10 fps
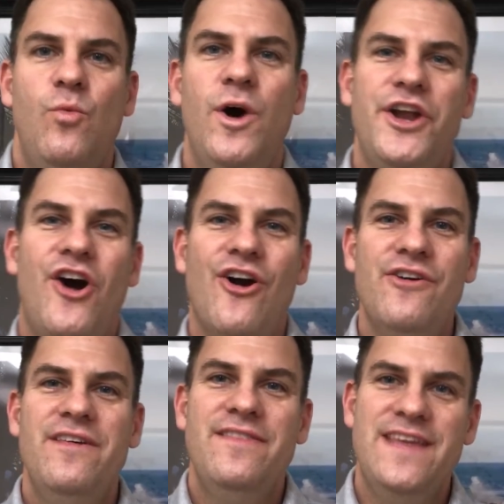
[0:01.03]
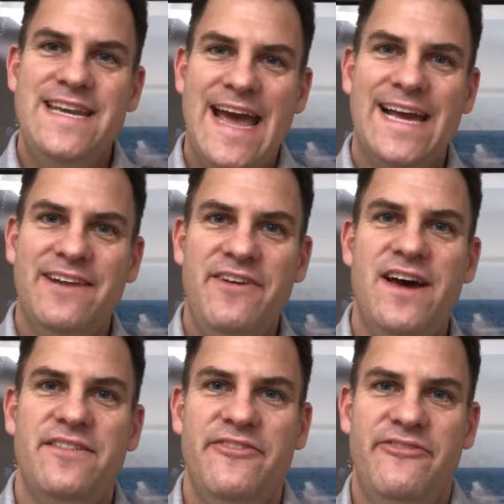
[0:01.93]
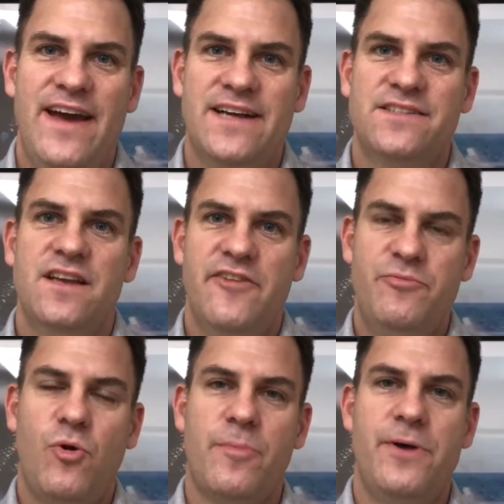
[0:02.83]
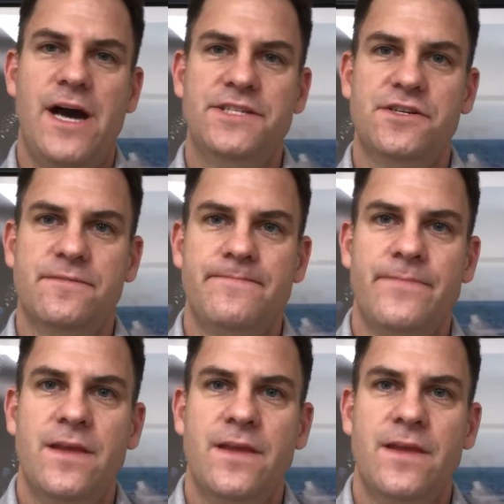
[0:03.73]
What are the negative health effects of poor posture?